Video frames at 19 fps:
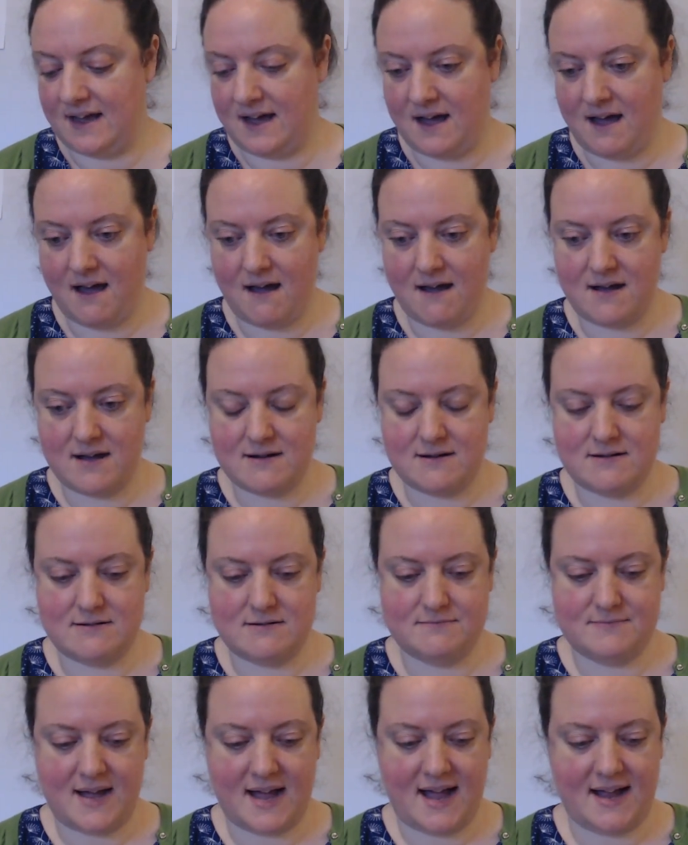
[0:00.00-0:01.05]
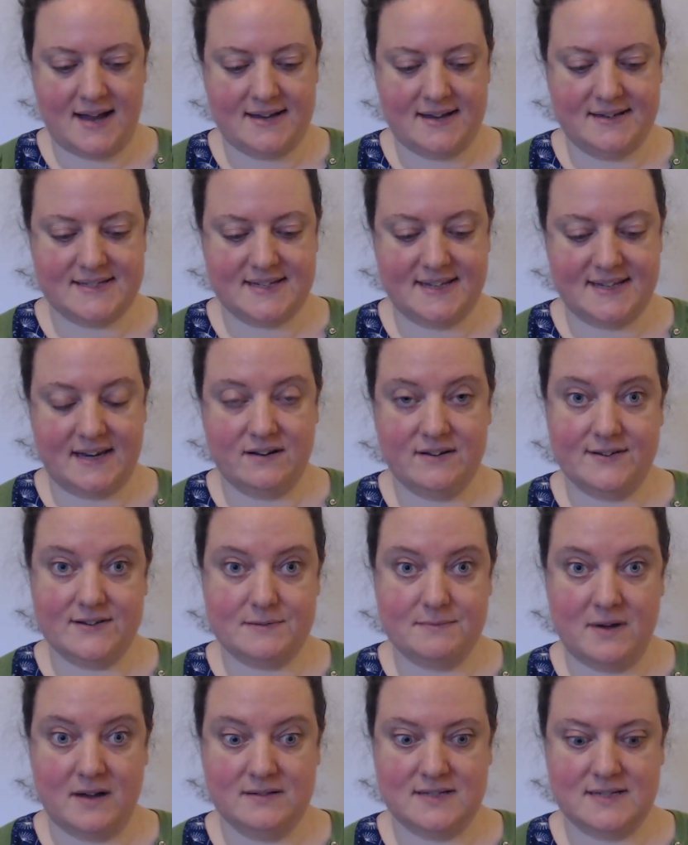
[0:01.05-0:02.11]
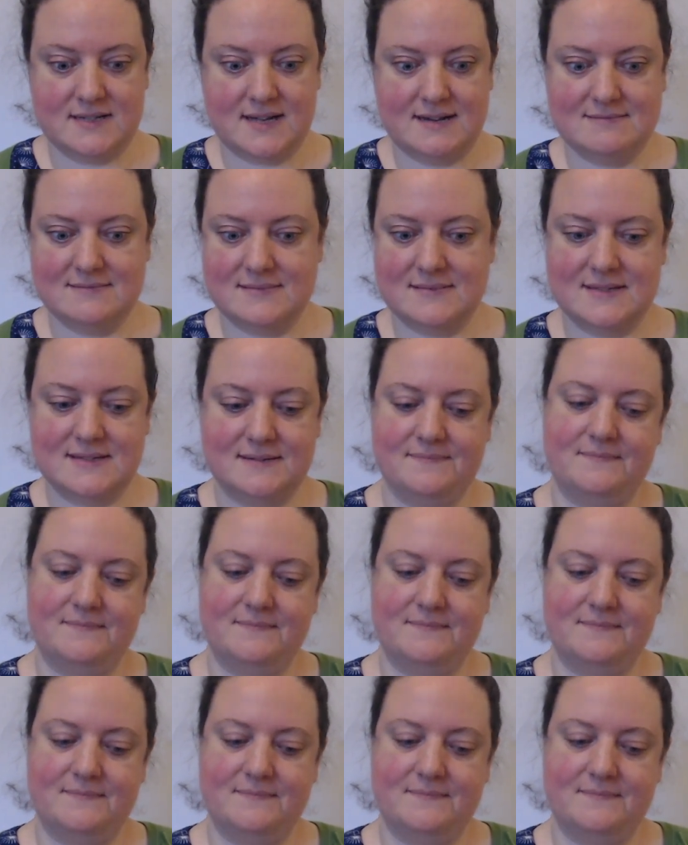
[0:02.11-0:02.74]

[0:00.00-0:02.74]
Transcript: and then I'll give some answers out.